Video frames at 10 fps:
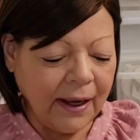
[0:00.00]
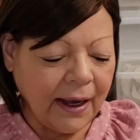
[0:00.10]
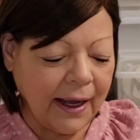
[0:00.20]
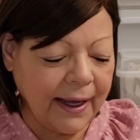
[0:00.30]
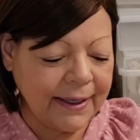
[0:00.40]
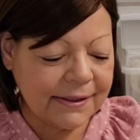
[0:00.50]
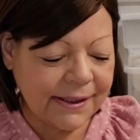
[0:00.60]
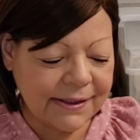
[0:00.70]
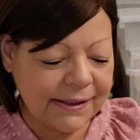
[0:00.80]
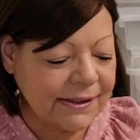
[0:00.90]
Uh, it
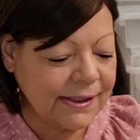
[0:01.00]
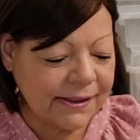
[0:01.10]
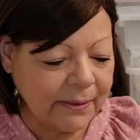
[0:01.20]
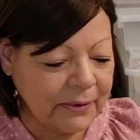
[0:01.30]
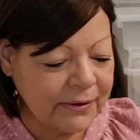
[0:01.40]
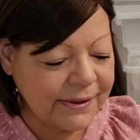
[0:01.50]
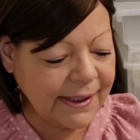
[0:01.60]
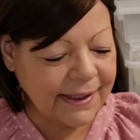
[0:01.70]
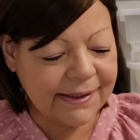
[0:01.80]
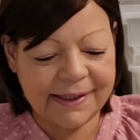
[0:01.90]
said, just says number
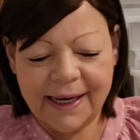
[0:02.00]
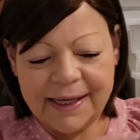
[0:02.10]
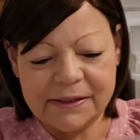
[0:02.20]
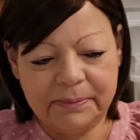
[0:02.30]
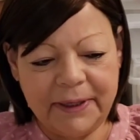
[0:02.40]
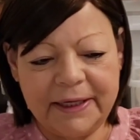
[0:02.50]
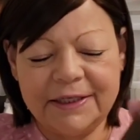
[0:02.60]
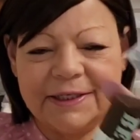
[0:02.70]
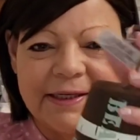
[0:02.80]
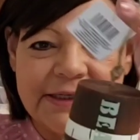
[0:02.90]
six and it has
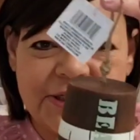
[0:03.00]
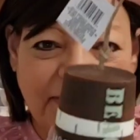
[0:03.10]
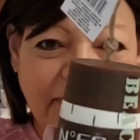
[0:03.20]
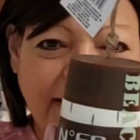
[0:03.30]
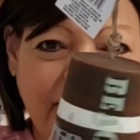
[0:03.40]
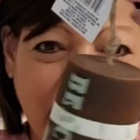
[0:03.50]
beach and it's shaped like a